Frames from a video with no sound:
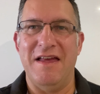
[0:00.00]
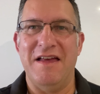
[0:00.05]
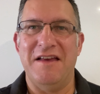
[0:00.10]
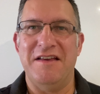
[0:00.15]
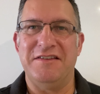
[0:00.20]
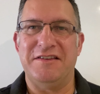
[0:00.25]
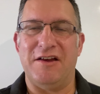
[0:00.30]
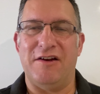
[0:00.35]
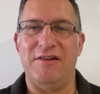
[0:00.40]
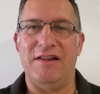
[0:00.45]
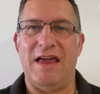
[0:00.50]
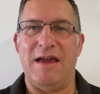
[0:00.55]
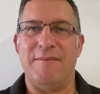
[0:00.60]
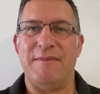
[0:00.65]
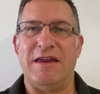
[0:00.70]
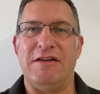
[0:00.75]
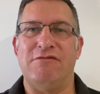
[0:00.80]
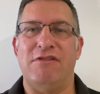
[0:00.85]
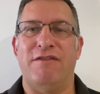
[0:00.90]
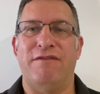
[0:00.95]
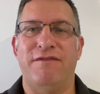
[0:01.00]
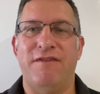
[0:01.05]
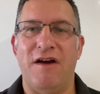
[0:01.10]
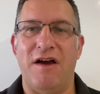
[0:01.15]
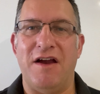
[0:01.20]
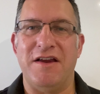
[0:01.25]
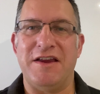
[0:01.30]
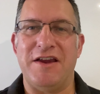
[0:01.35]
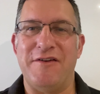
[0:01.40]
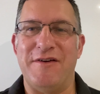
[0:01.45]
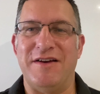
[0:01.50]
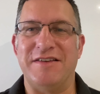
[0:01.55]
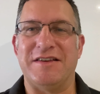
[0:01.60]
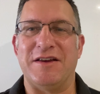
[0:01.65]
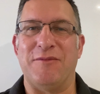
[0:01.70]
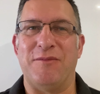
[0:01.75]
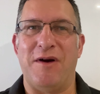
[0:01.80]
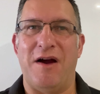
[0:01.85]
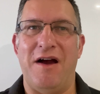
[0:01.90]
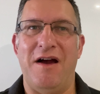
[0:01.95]
So let me refer you, as
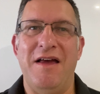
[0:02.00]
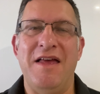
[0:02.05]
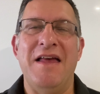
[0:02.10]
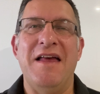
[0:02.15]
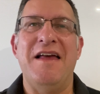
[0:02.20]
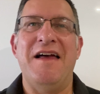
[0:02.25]
it were.